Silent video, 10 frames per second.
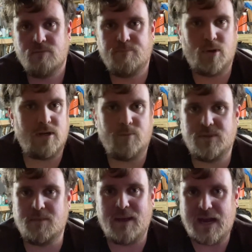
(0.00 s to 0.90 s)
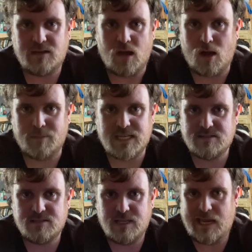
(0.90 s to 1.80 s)
put up with the bad
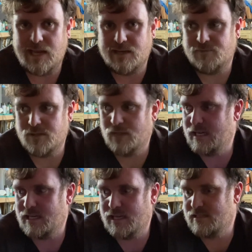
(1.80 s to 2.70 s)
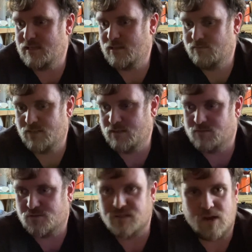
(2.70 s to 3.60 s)
comments, and if you let it get to you, then
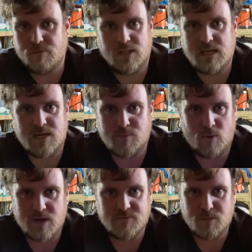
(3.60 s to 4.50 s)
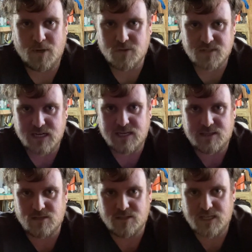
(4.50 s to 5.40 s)
there's not really any point of you posting
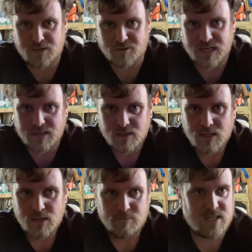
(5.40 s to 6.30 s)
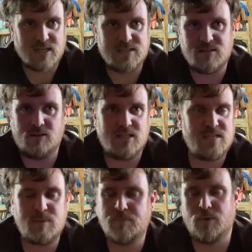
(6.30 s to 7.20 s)
anything on the internet. Because
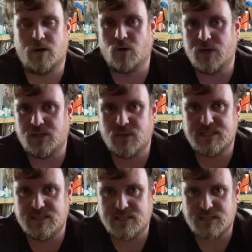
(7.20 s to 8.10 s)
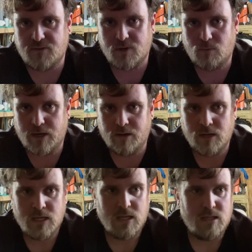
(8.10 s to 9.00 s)
these people are going to exist everywhere.
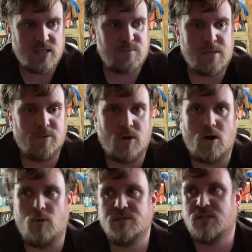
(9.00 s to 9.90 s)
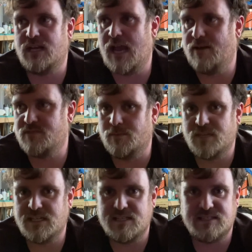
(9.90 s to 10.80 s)
These people are always going to have
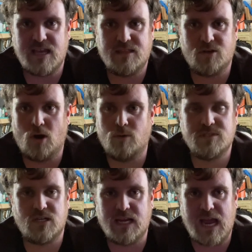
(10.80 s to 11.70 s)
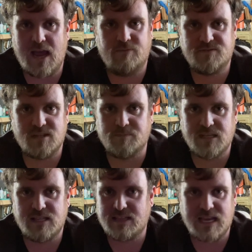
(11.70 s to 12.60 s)
something to say. They're always going to have
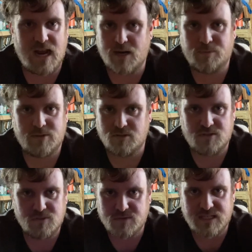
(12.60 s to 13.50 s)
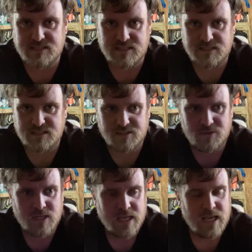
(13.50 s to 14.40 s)
something that they got to put their two cents
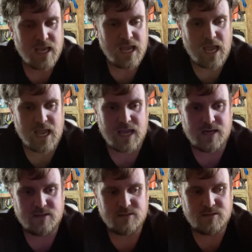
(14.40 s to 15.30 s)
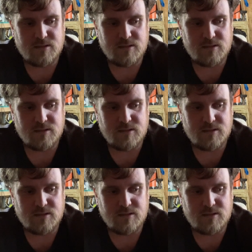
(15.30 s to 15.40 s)
into. And